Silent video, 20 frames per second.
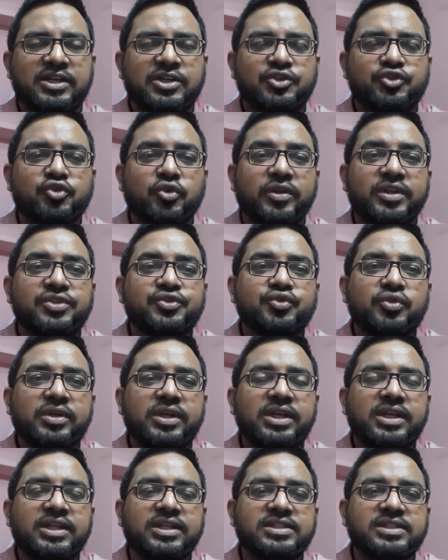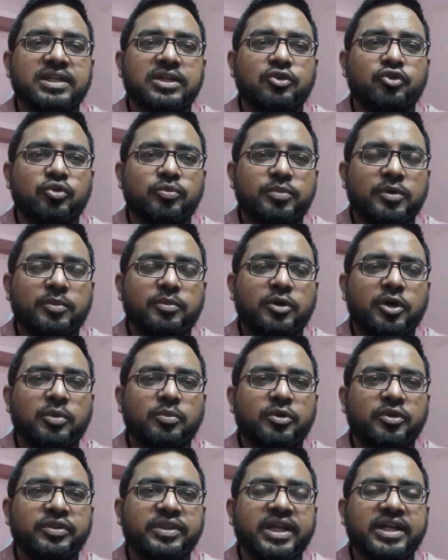So insulin is a group of
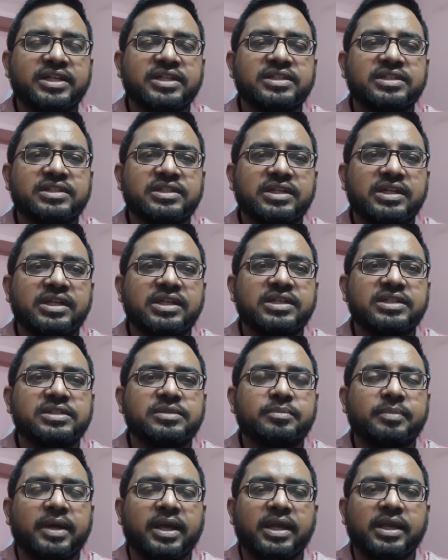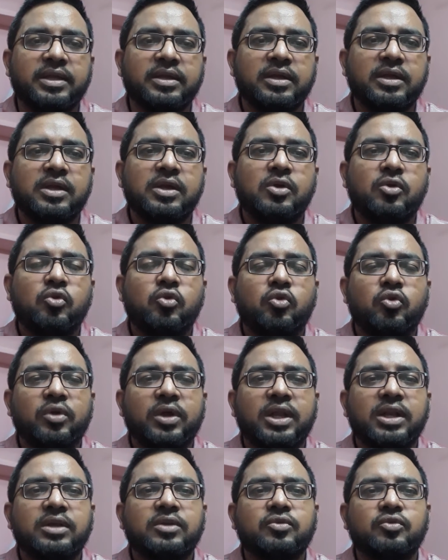hormone that is released by
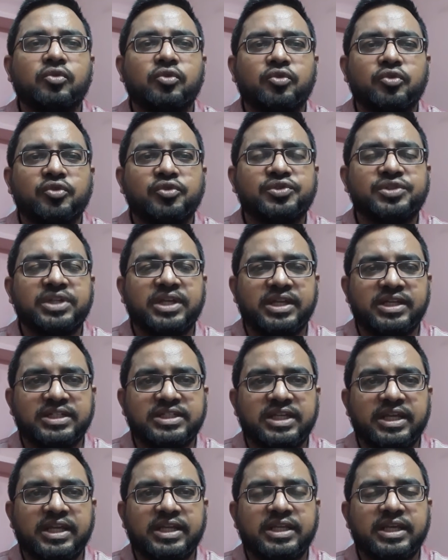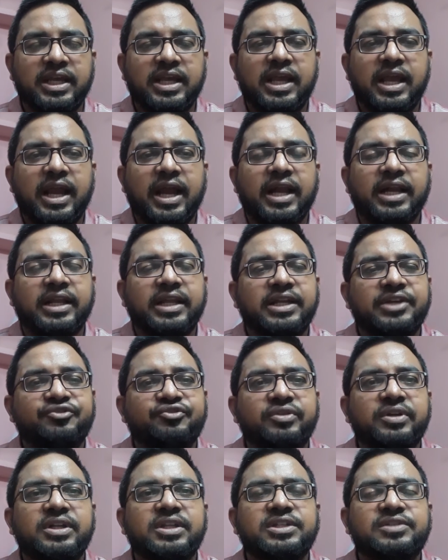oral glucose intake, and it
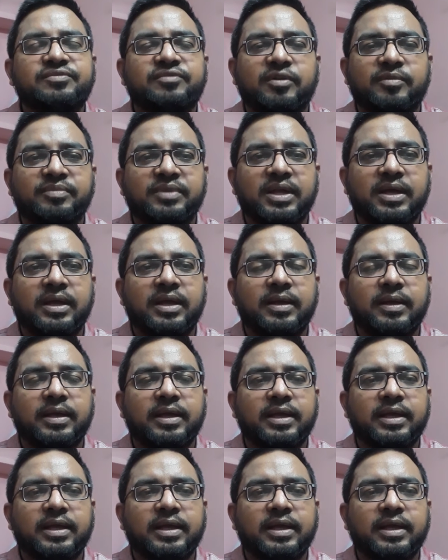releases from the